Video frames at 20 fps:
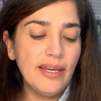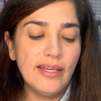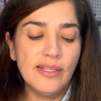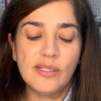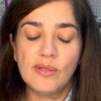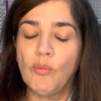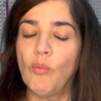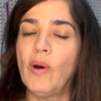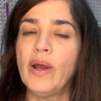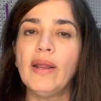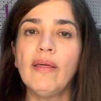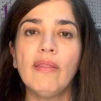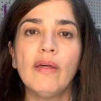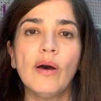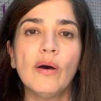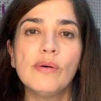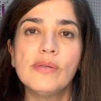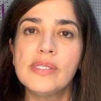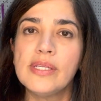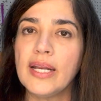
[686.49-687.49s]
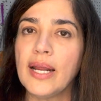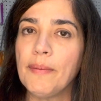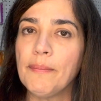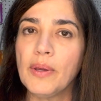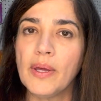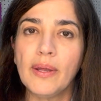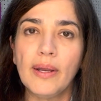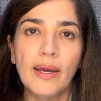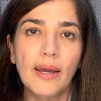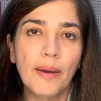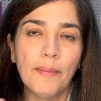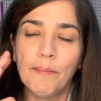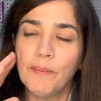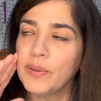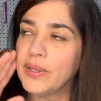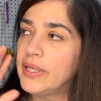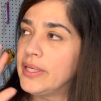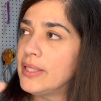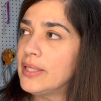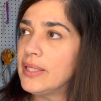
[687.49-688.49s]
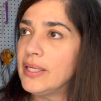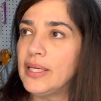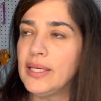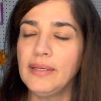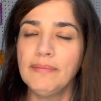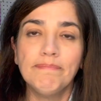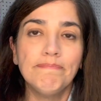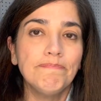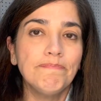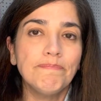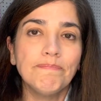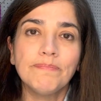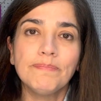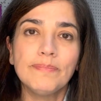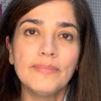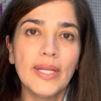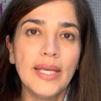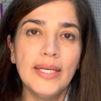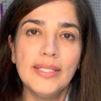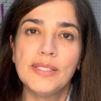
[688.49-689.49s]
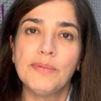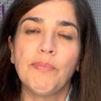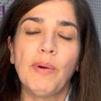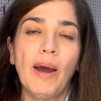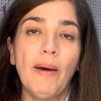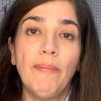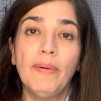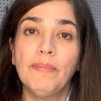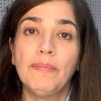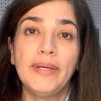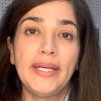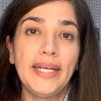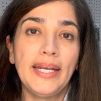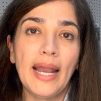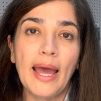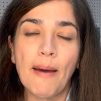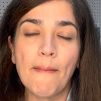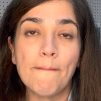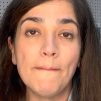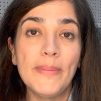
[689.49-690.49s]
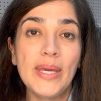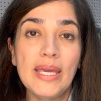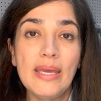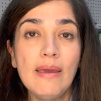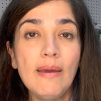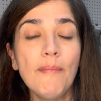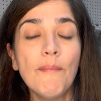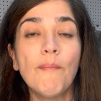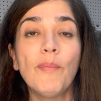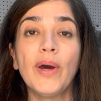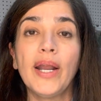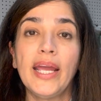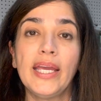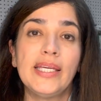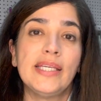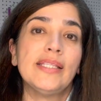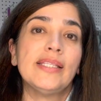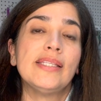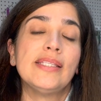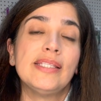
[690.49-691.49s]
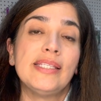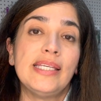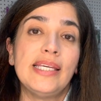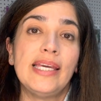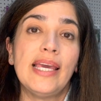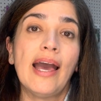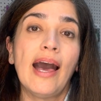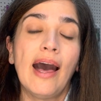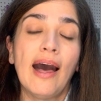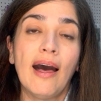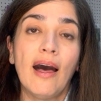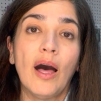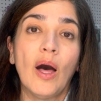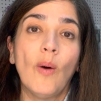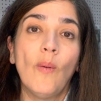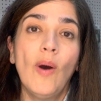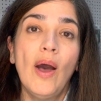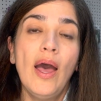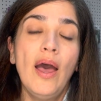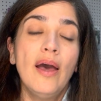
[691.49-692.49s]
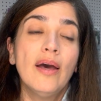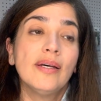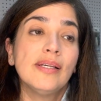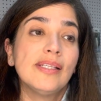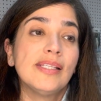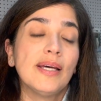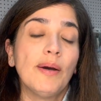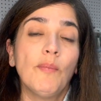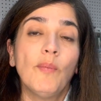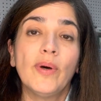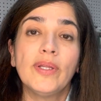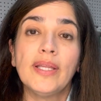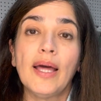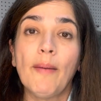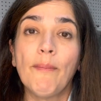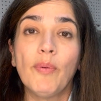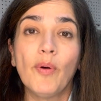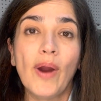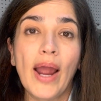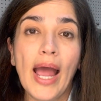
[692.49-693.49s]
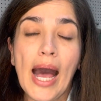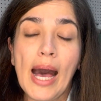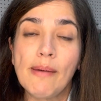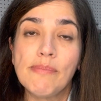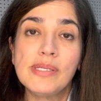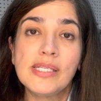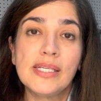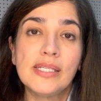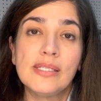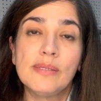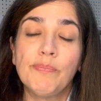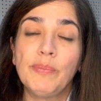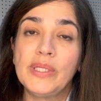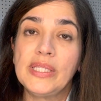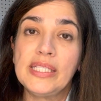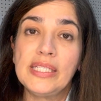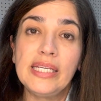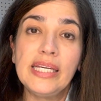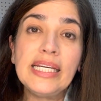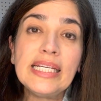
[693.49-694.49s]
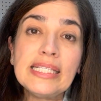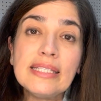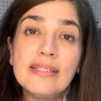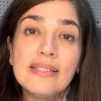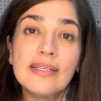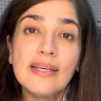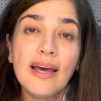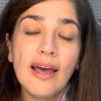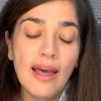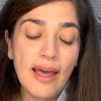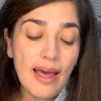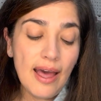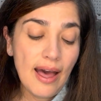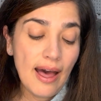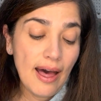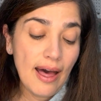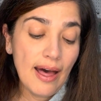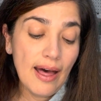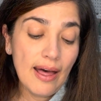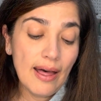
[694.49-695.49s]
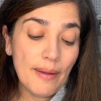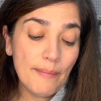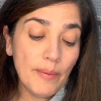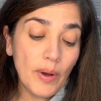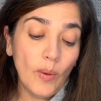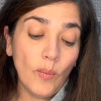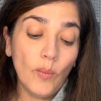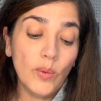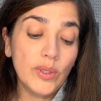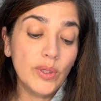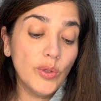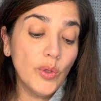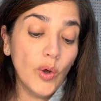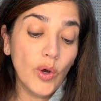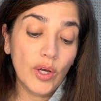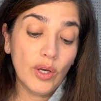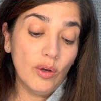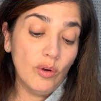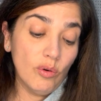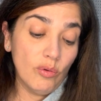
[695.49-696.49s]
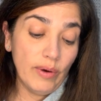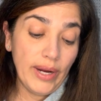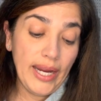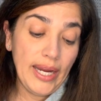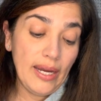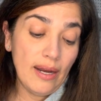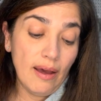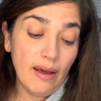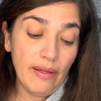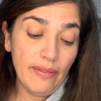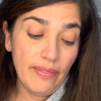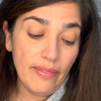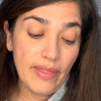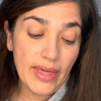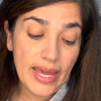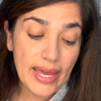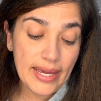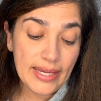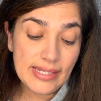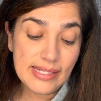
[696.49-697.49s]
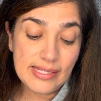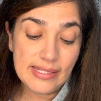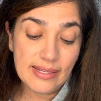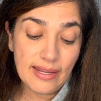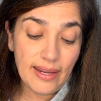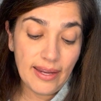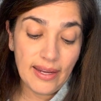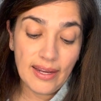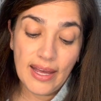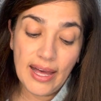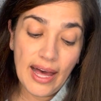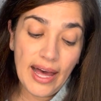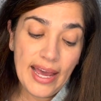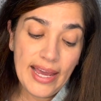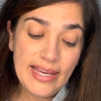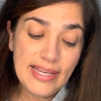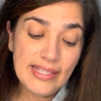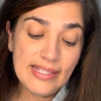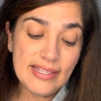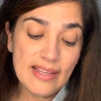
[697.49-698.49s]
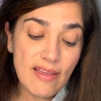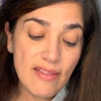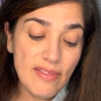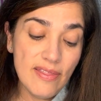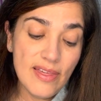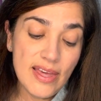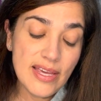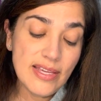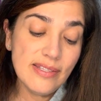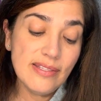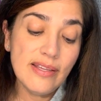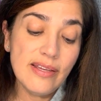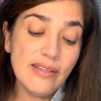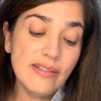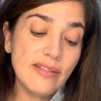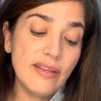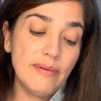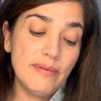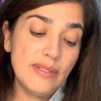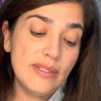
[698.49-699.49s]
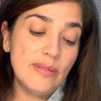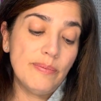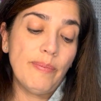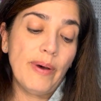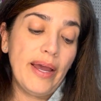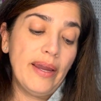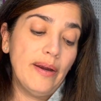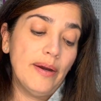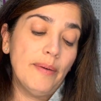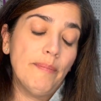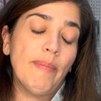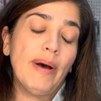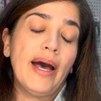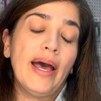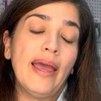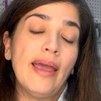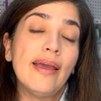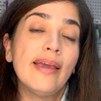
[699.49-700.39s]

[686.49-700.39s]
it's one of those that I'm gonna it's probably not me, but I can see how someone that perhaps is petite would look great on this. And guys, this is inspired by